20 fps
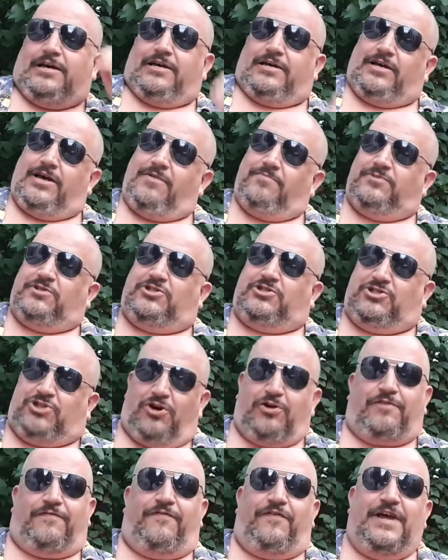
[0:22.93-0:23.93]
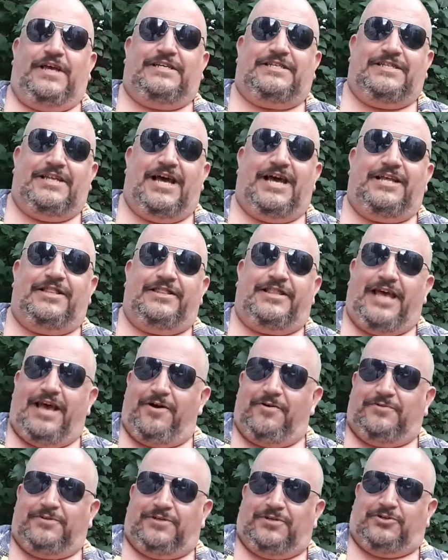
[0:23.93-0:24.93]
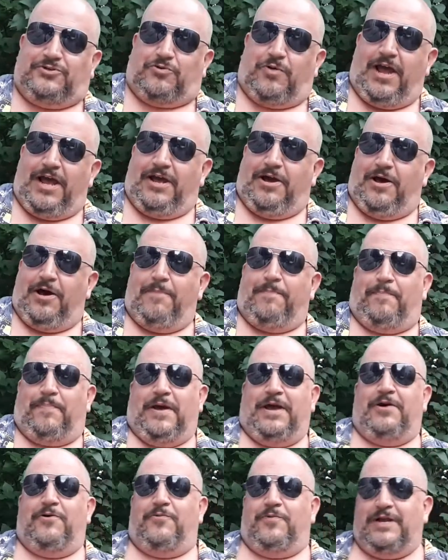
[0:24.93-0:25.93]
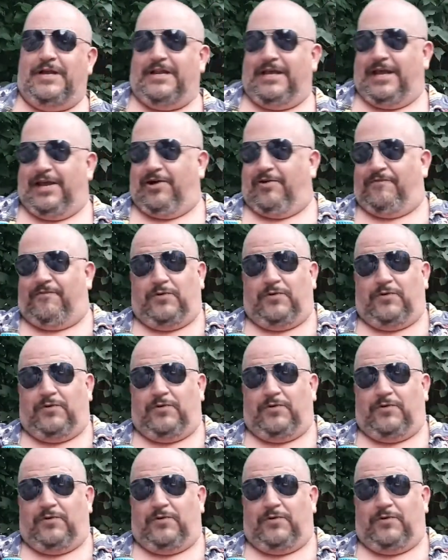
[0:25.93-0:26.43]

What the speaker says: Comes Jerkface 9000 Dry Hop Pale Wheat Ale.